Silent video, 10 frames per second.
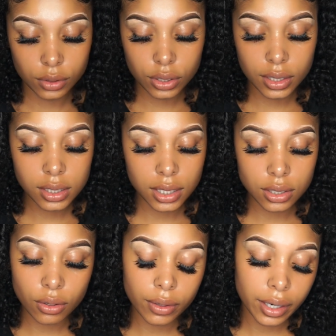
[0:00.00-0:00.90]
to the
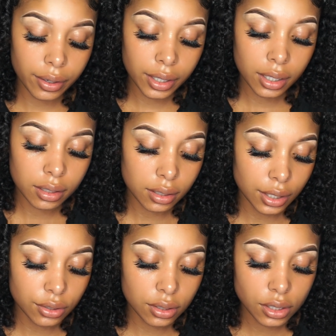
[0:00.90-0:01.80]
T-zone area.
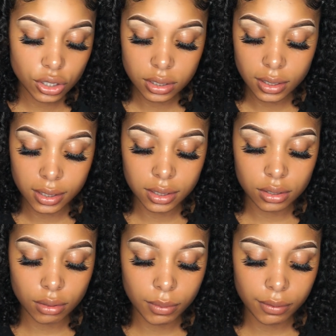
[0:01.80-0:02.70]
I usually just take
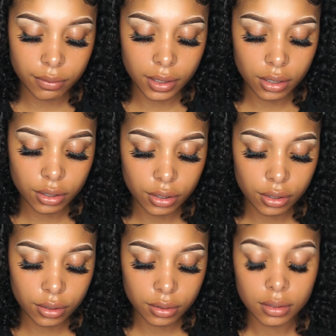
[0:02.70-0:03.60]
this on my
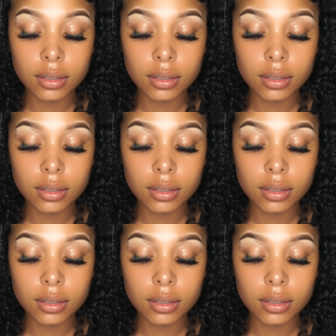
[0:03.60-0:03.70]
finger.